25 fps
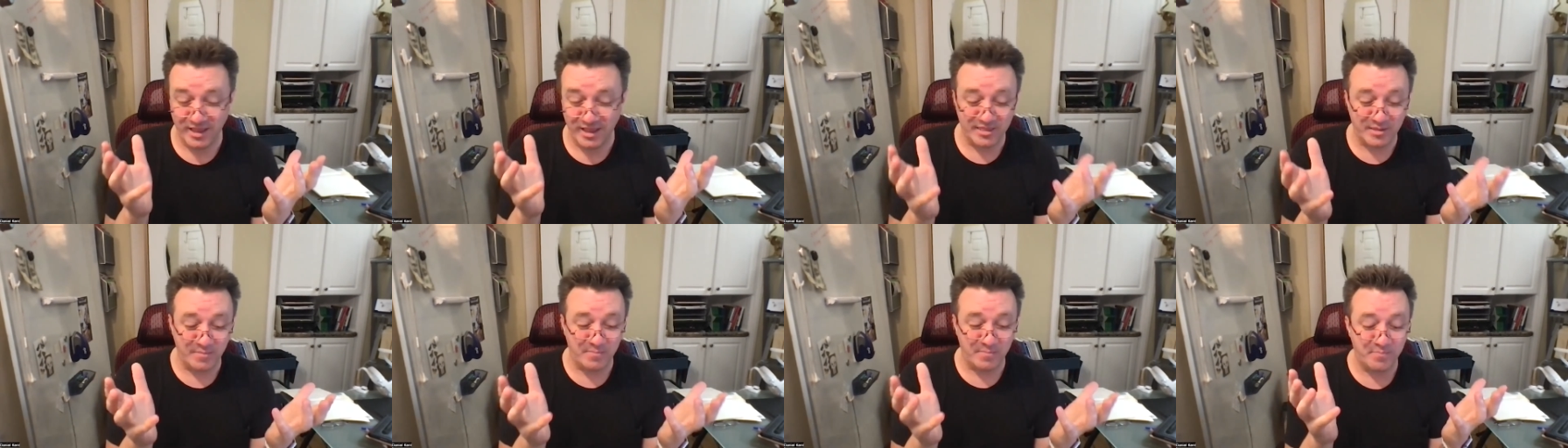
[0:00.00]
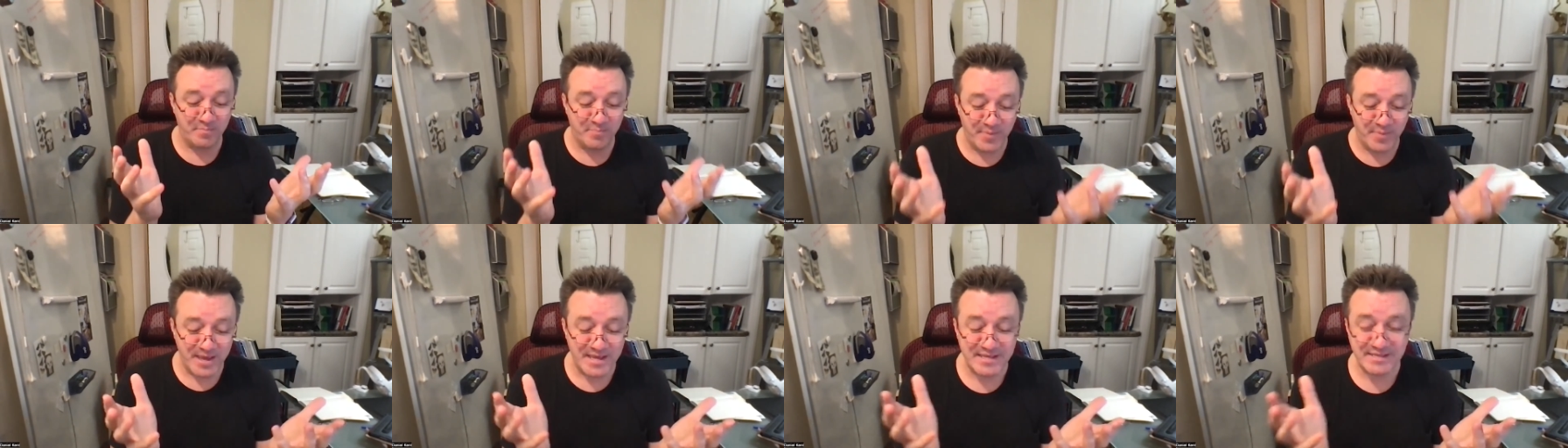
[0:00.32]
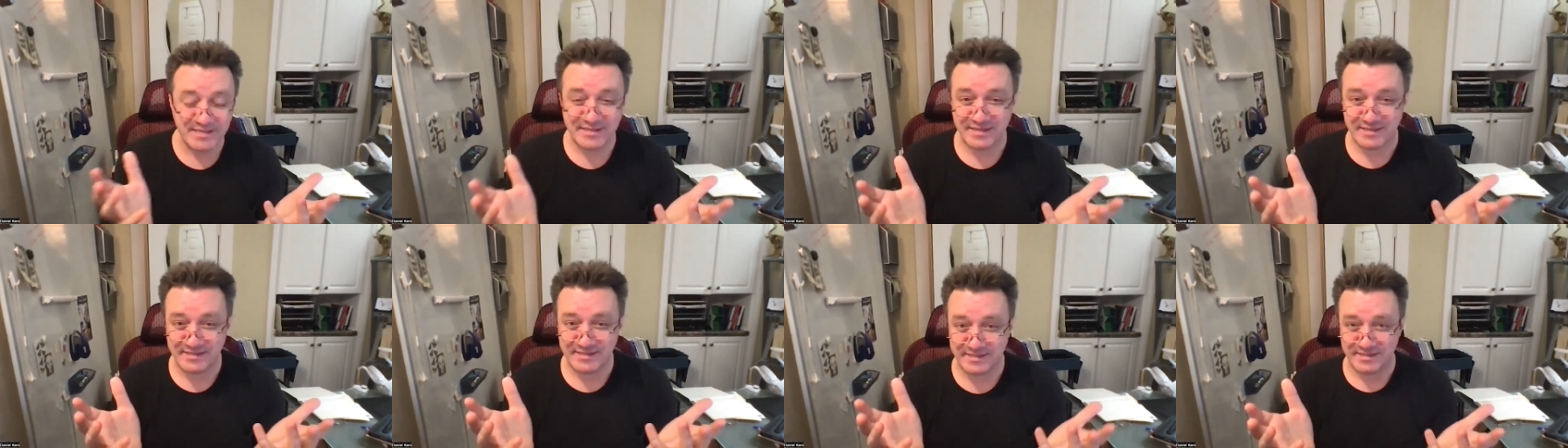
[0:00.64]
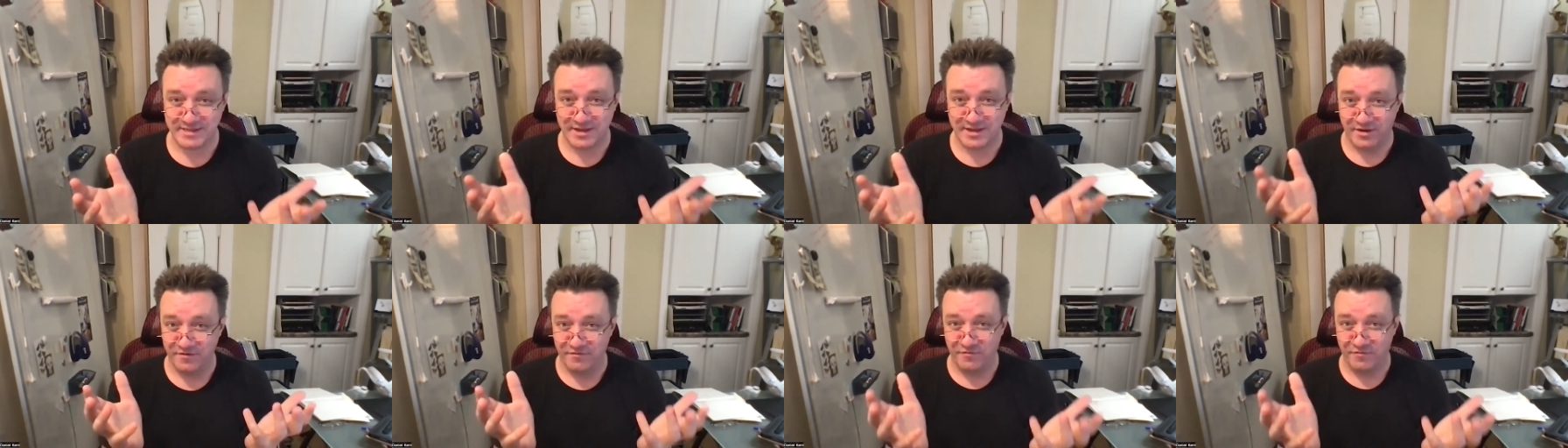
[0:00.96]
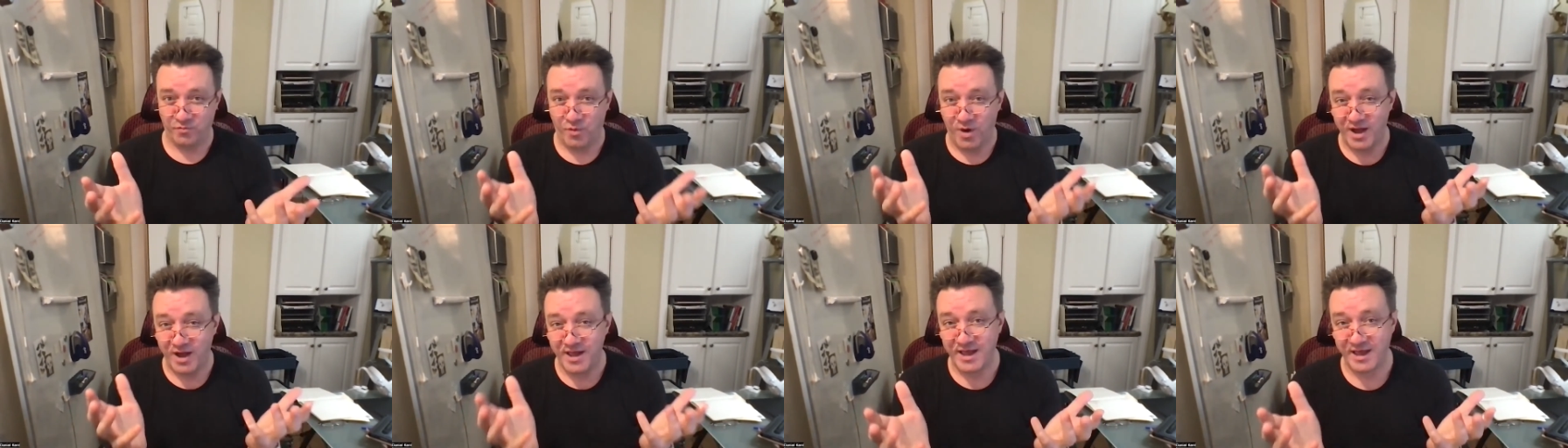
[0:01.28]
the basis of
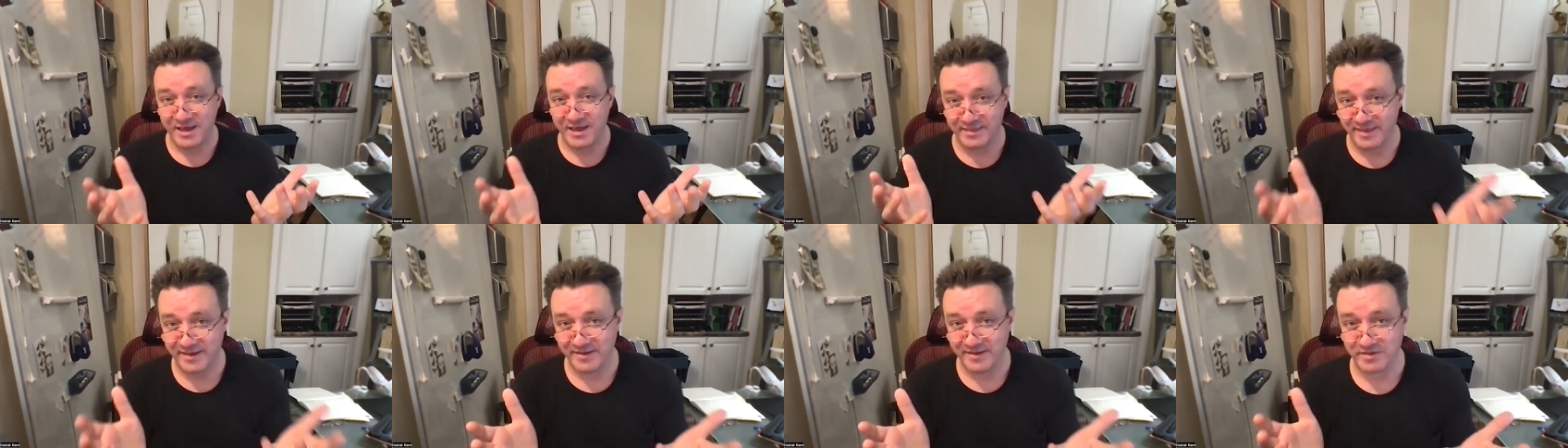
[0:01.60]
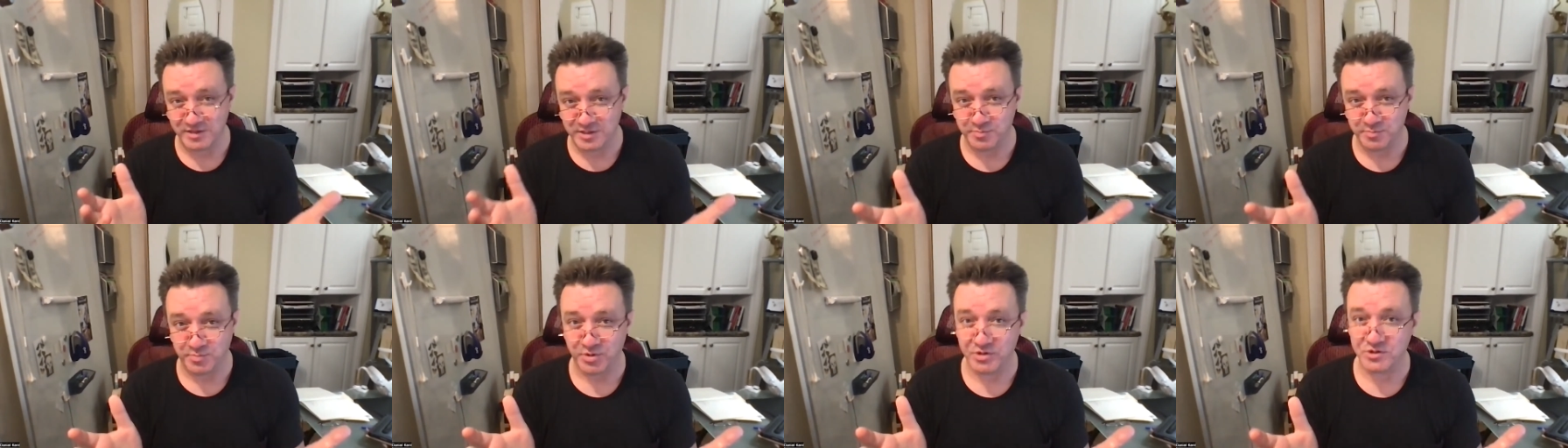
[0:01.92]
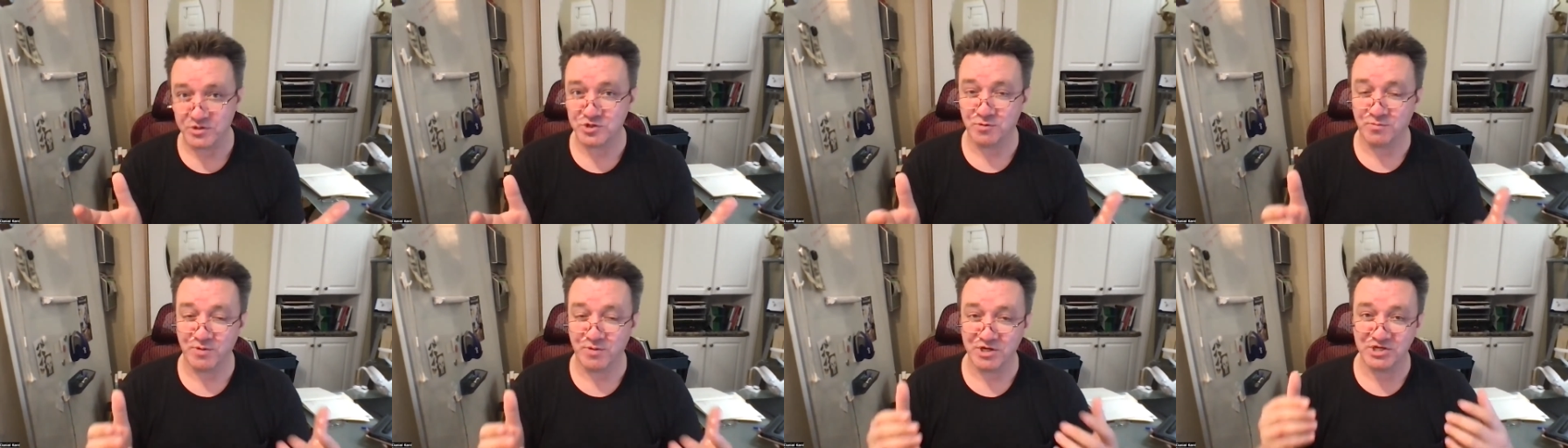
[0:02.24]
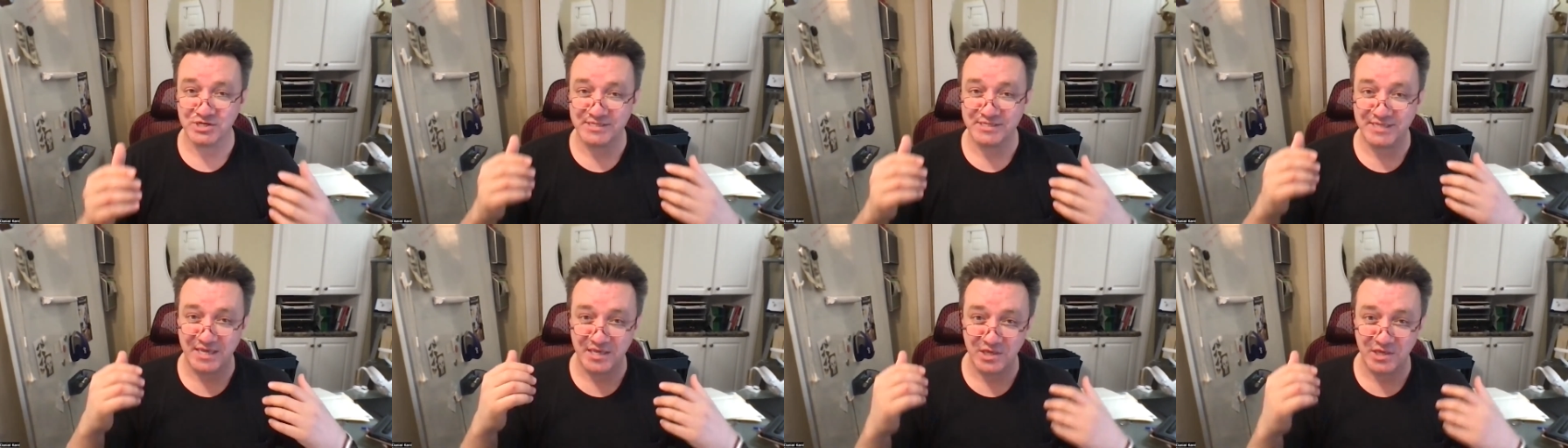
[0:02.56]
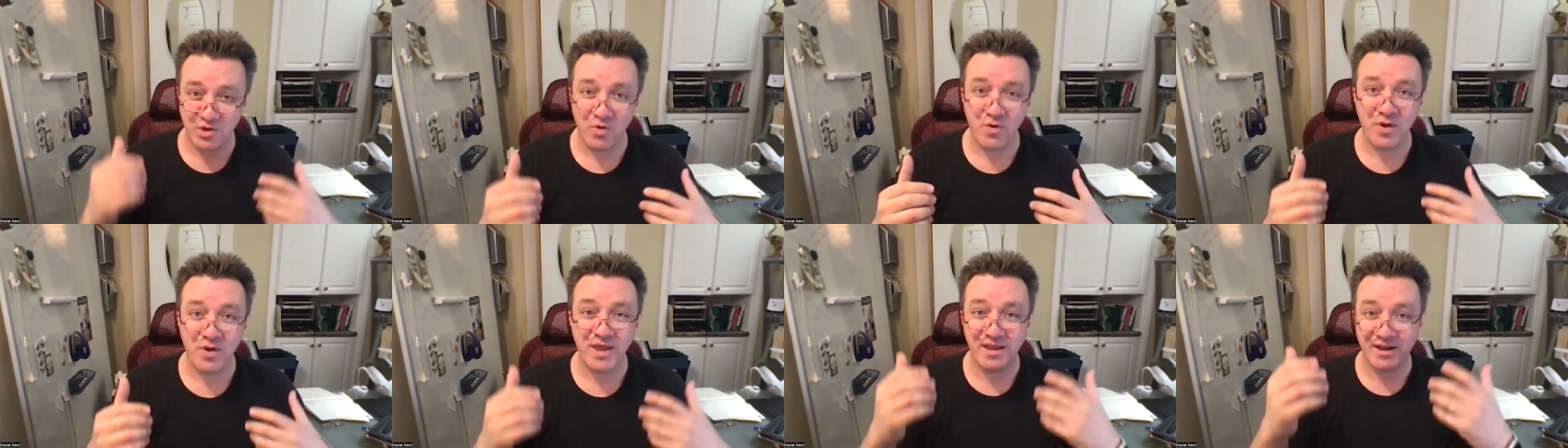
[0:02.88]
why I like this book so much is that
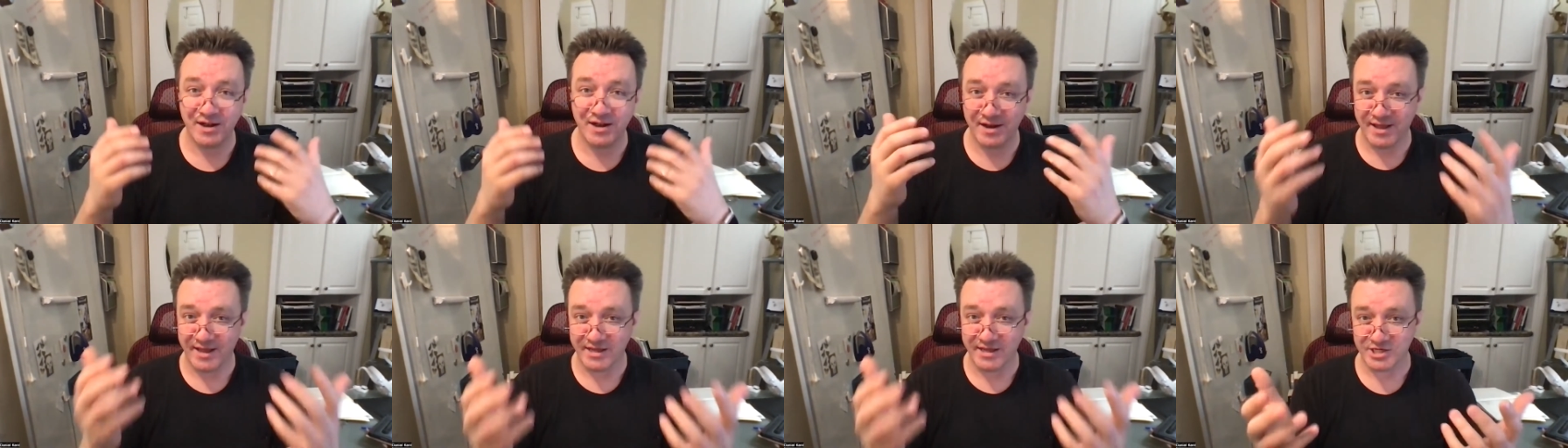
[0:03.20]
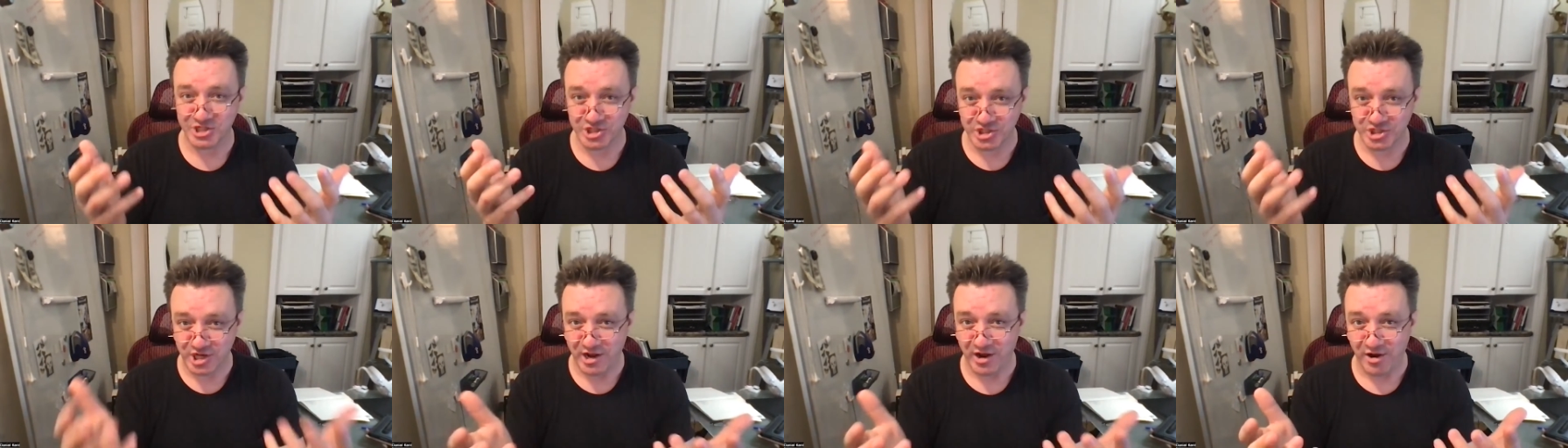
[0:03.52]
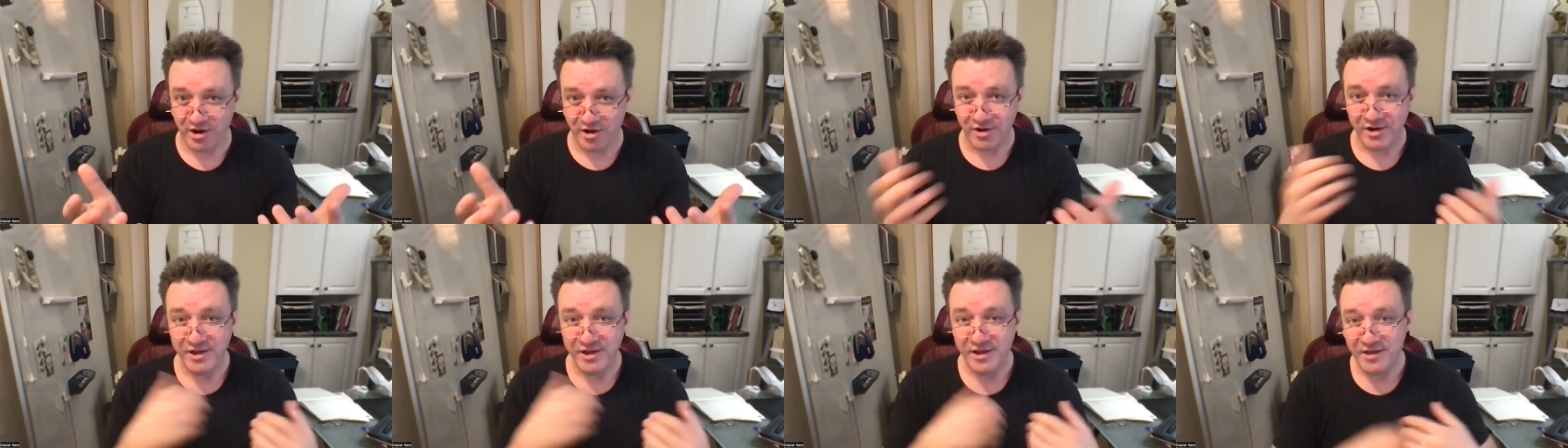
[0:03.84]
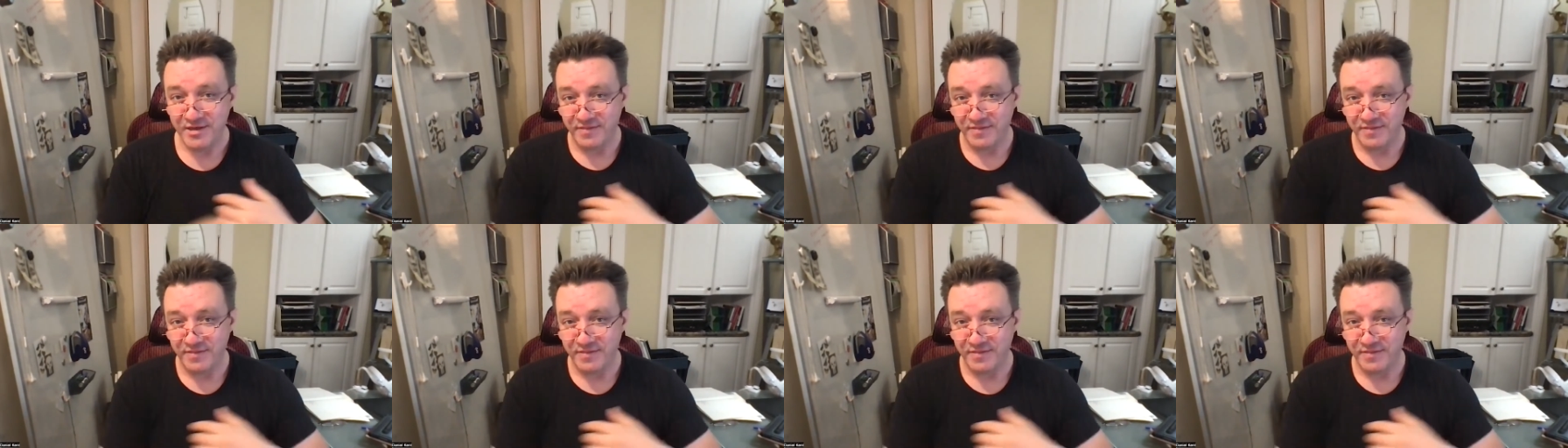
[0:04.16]
Johann and I share